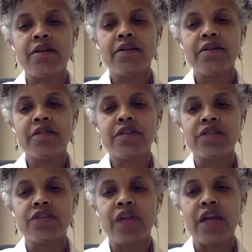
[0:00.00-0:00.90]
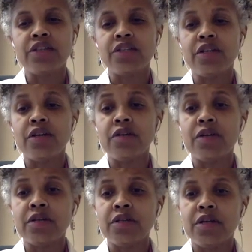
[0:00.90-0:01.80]
Dr. Ashley Cook
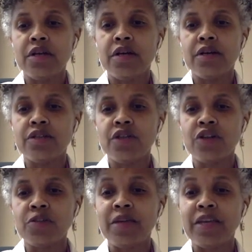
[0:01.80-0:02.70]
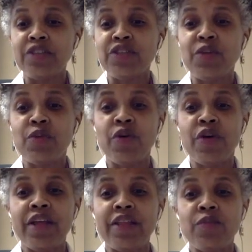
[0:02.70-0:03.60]
talked about yesterday
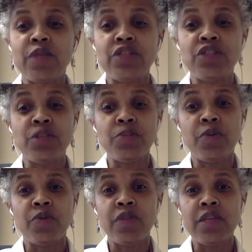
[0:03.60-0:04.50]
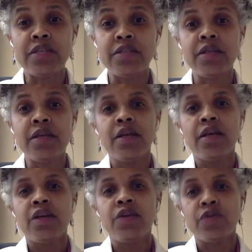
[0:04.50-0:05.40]
regarding the relationship of these
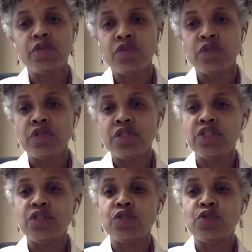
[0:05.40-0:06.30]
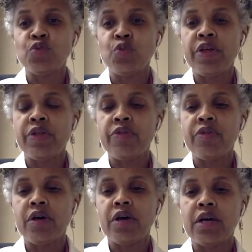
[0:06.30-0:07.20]
neurosurgical issues with
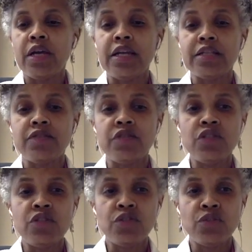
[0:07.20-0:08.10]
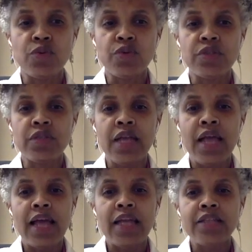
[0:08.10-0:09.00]
connective tissue disorders,
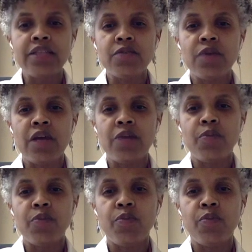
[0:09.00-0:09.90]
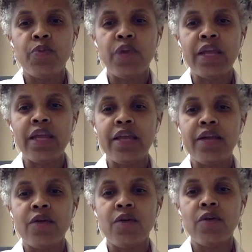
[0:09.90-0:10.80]
I like to kind of bring
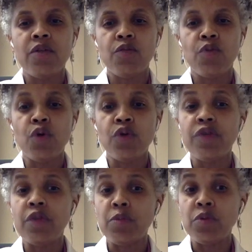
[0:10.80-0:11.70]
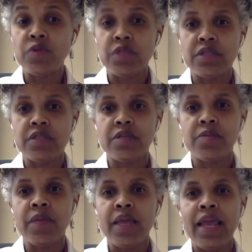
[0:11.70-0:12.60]
in the role of the immune
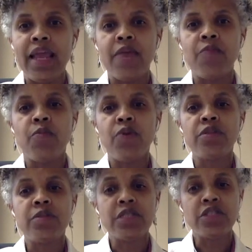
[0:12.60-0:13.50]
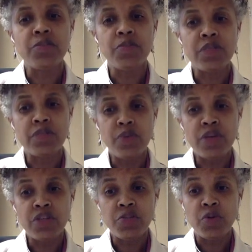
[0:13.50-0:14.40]
system and potentially
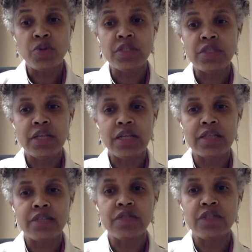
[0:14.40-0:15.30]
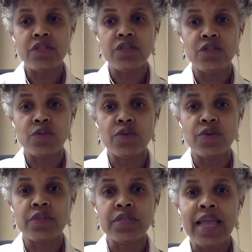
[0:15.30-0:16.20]
predisposing to connective tissue
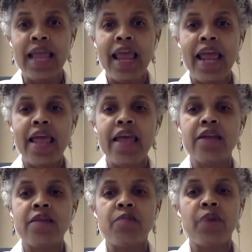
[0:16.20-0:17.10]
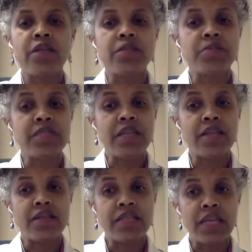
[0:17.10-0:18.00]
disorders and possibly setting
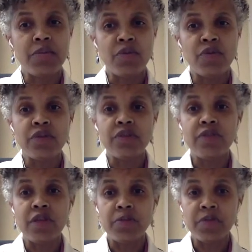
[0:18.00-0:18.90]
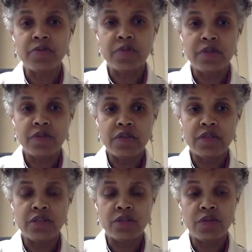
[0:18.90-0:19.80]
the table for the development of
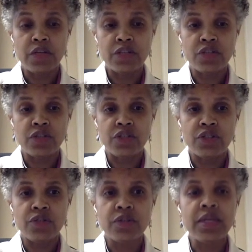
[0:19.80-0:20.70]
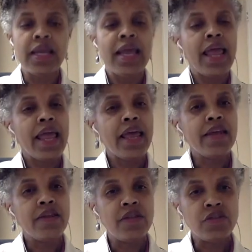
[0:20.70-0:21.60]
these neurological issues.
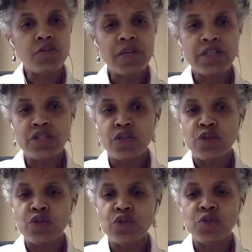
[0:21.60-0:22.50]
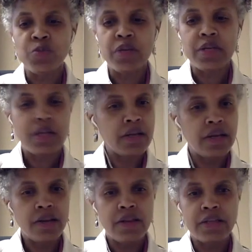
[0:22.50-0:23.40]
And these are my disclosures, but
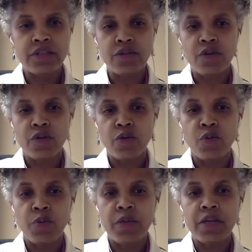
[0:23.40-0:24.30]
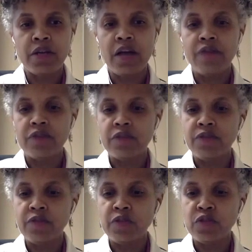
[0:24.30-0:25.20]
none of these will be a conflict of
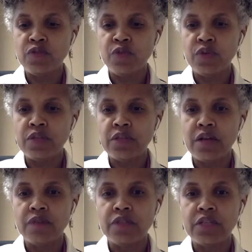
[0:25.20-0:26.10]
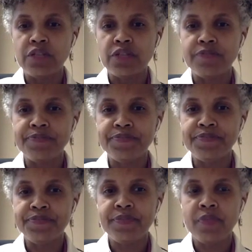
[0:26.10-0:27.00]
interest for this conversation.
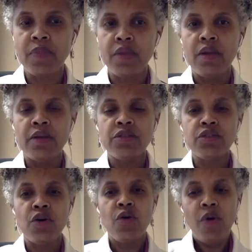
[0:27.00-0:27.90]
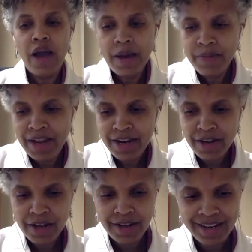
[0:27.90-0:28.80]
So I'm not gonna